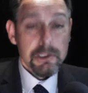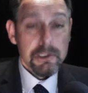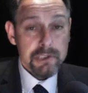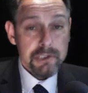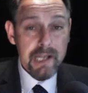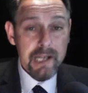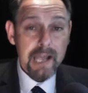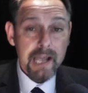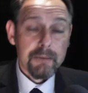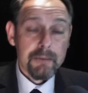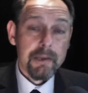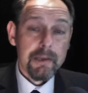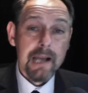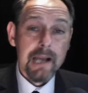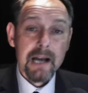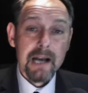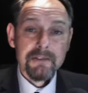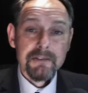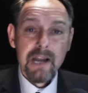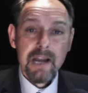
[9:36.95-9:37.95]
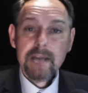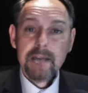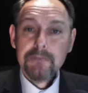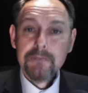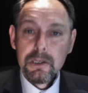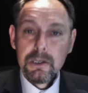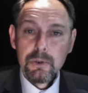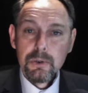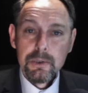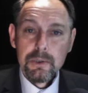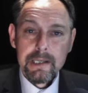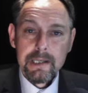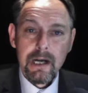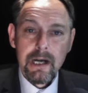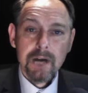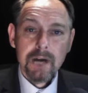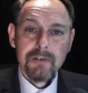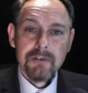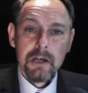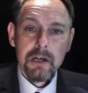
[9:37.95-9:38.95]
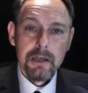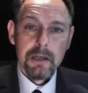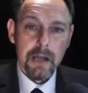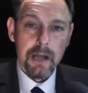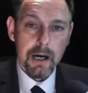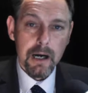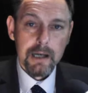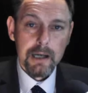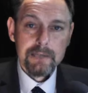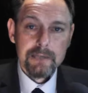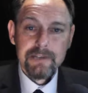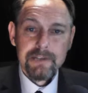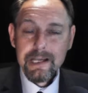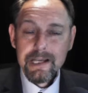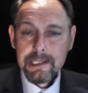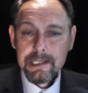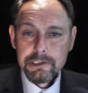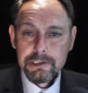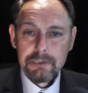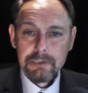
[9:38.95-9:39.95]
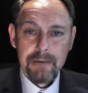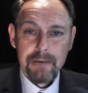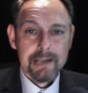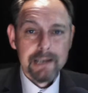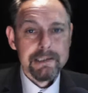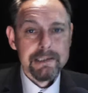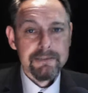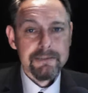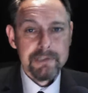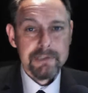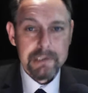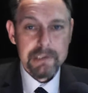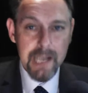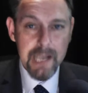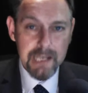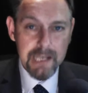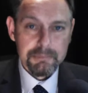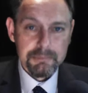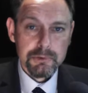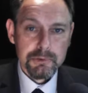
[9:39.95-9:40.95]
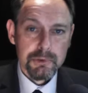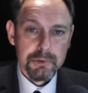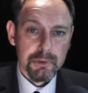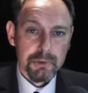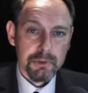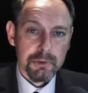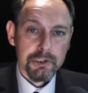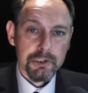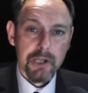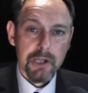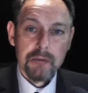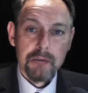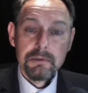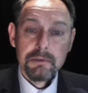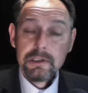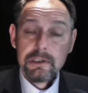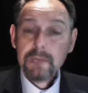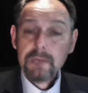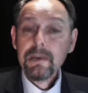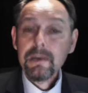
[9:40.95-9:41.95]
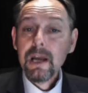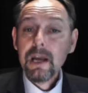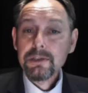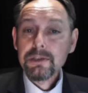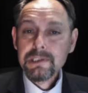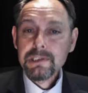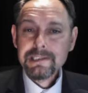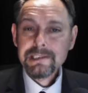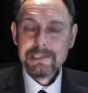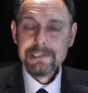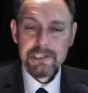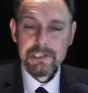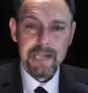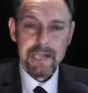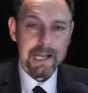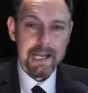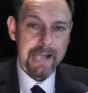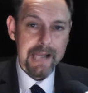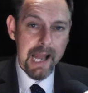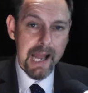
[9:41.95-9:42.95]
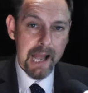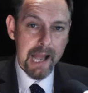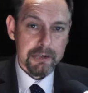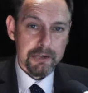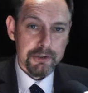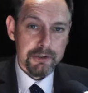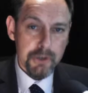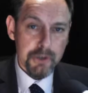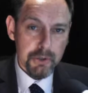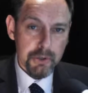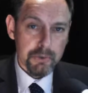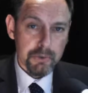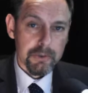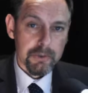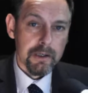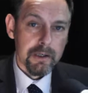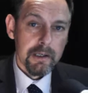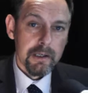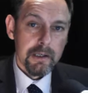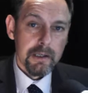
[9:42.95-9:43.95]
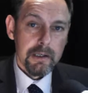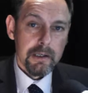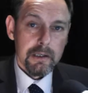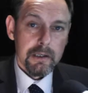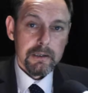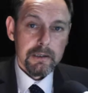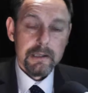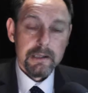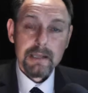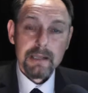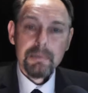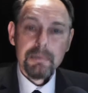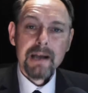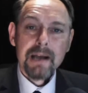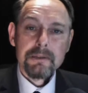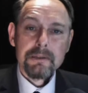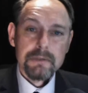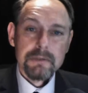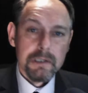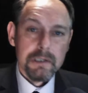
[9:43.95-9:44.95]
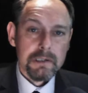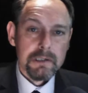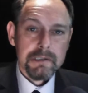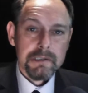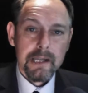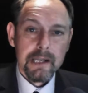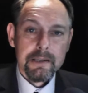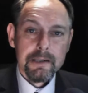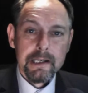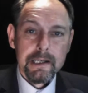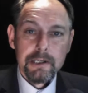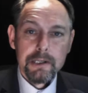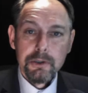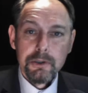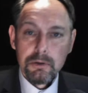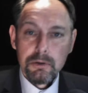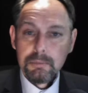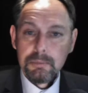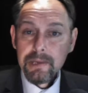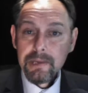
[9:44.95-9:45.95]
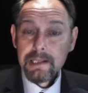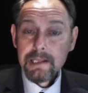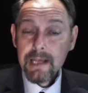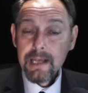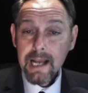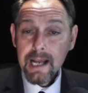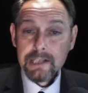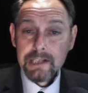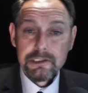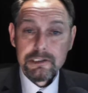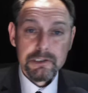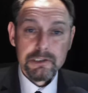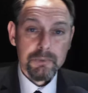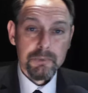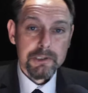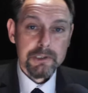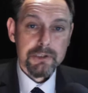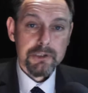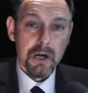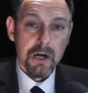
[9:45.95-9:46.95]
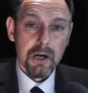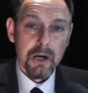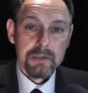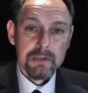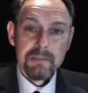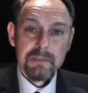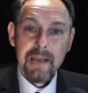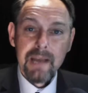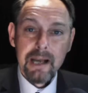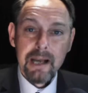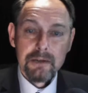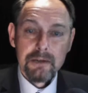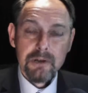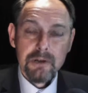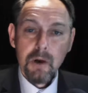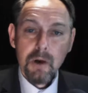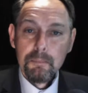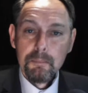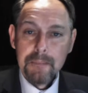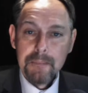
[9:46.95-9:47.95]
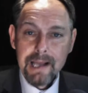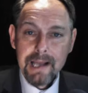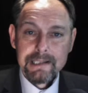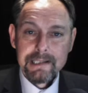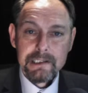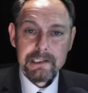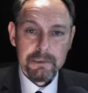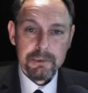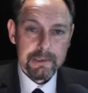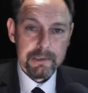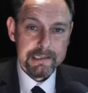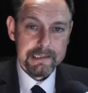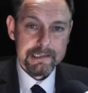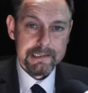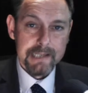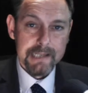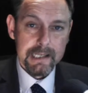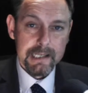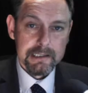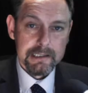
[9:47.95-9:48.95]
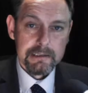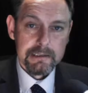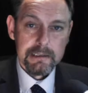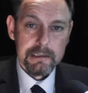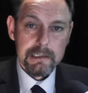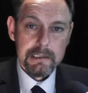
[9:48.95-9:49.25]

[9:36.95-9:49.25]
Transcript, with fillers: Today we have a recording of our live interactive table talk show that we hosted today at noon. Now, the panel looked at the European elections which are to be held on May the 22nd.